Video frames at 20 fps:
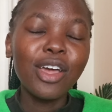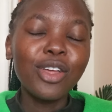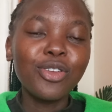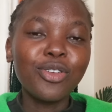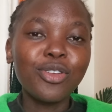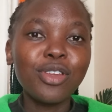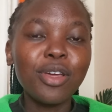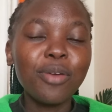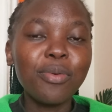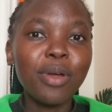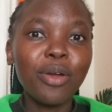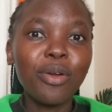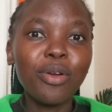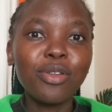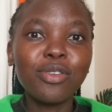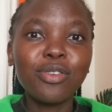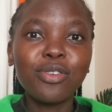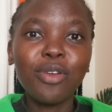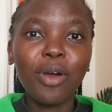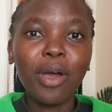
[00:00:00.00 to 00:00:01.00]
Today we are going
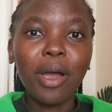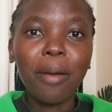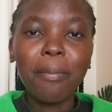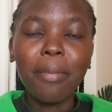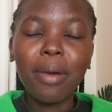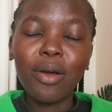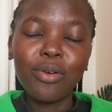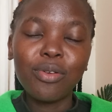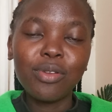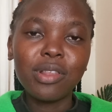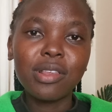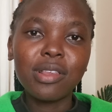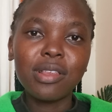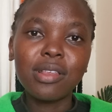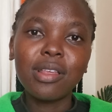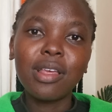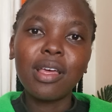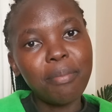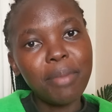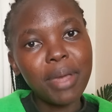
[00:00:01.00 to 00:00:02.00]
to talk about
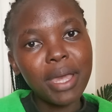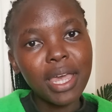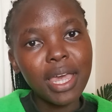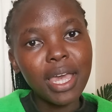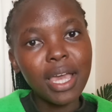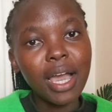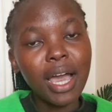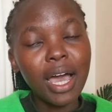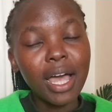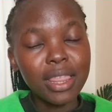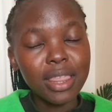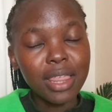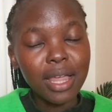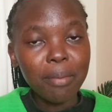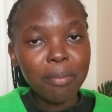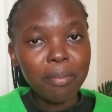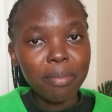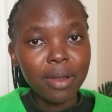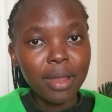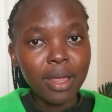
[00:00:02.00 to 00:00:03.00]
making a
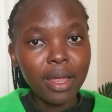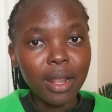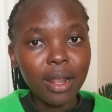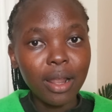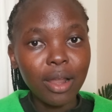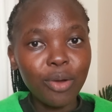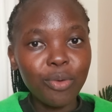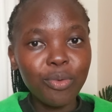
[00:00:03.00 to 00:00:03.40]
thumbnail.